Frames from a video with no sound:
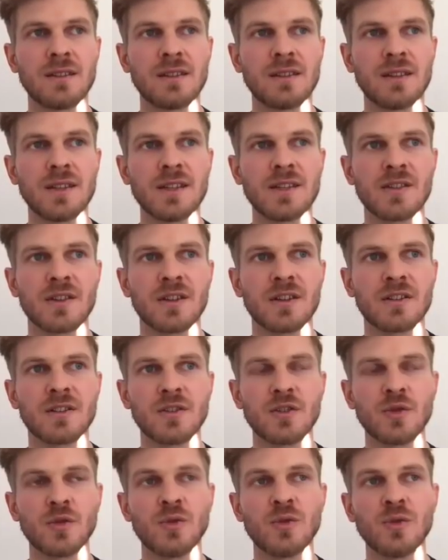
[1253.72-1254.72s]
these are
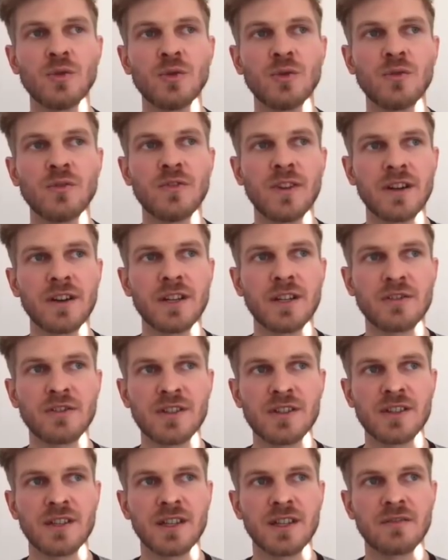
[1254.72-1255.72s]
two very
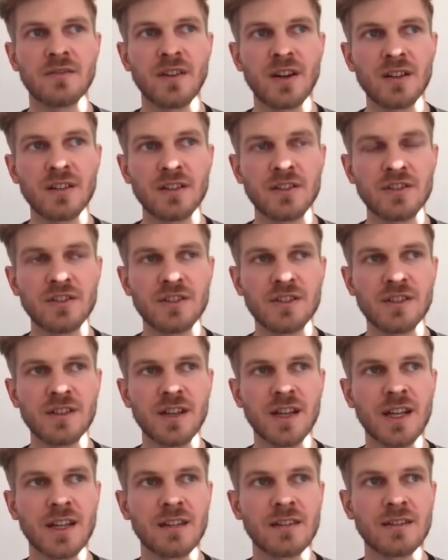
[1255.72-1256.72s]
interesting advantages.
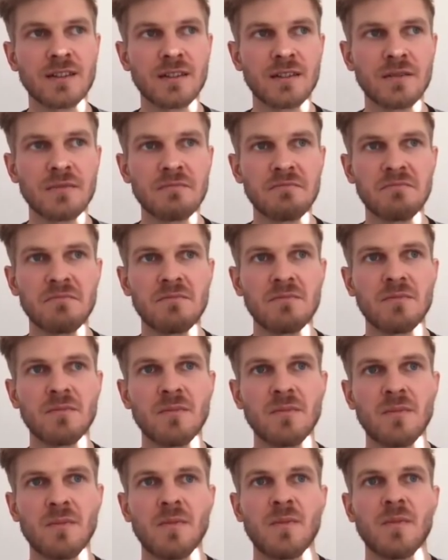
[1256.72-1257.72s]
And
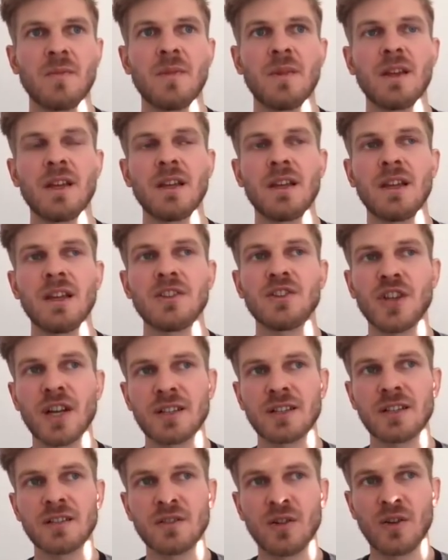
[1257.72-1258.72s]

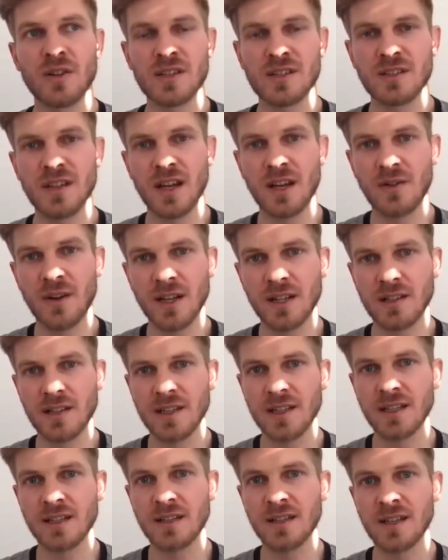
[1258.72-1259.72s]
injecting noise
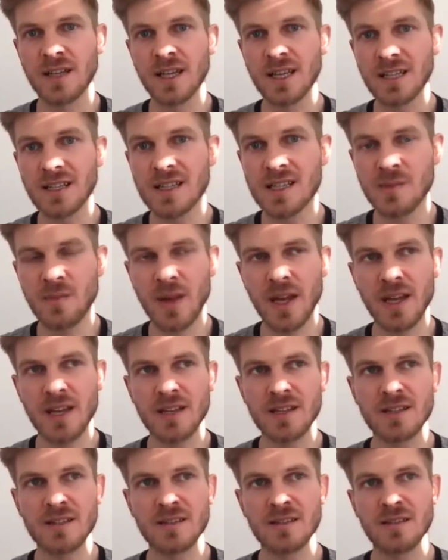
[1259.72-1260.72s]
directly in the hidden
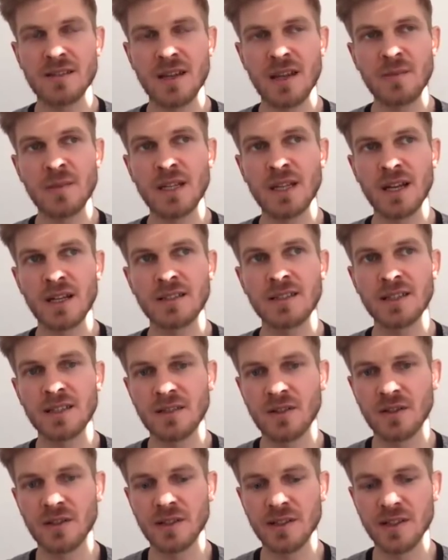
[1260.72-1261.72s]
space, I mean, I did
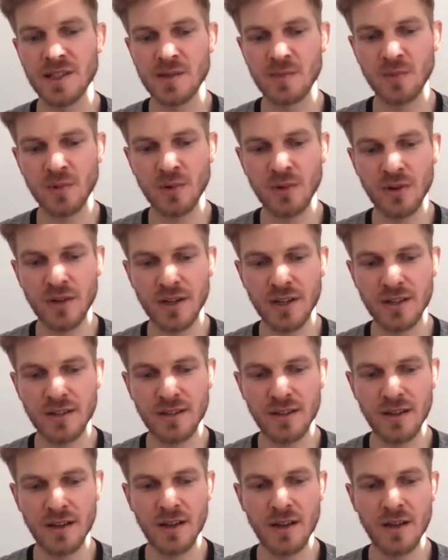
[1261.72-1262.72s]
not explore it,
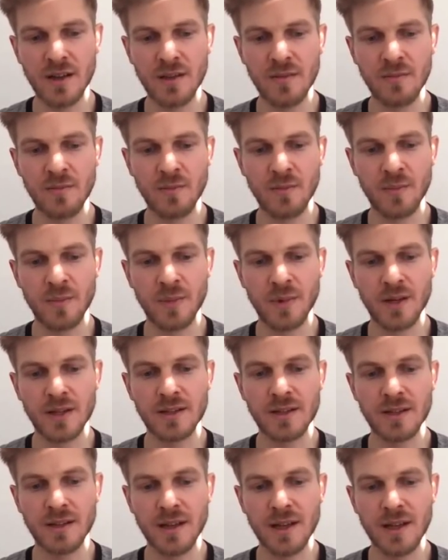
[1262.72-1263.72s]

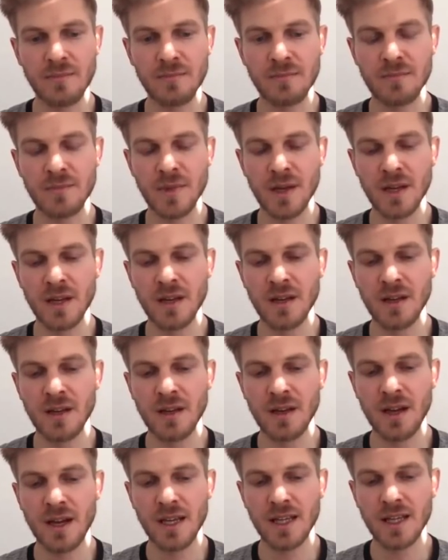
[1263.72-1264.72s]
but I